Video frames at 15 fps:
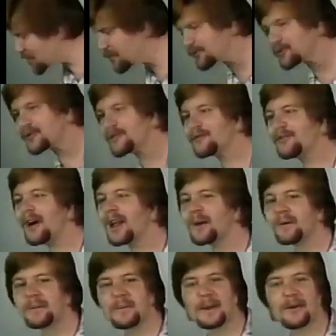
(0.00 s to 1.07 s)
Are you sort of
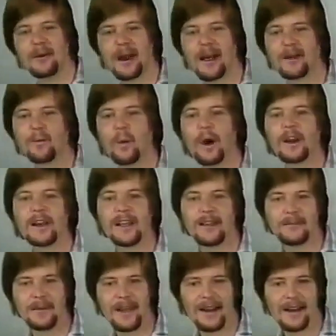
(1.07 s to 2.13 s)
following me around, wanting to
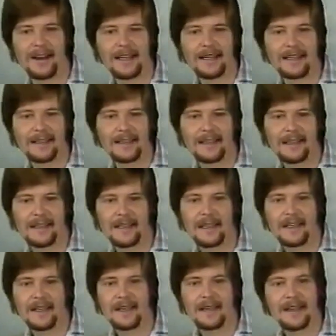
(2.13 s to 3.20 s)
give me a hug?
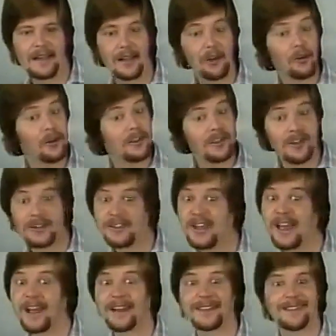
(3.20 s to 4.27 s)
The Lord says,
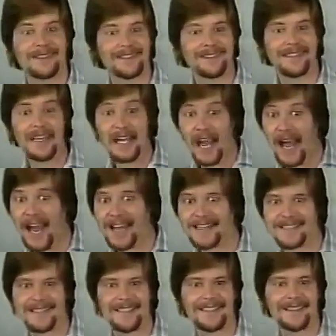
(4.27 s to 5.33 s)
yes.
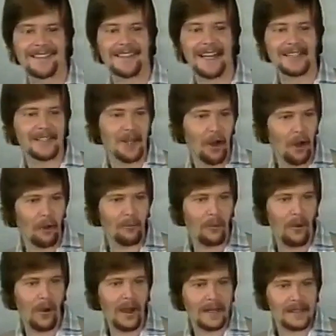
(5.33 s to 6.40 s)
Yes. That's the whole
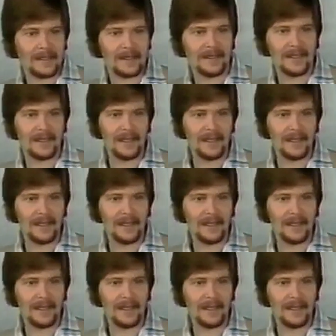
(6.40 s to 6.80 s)
point.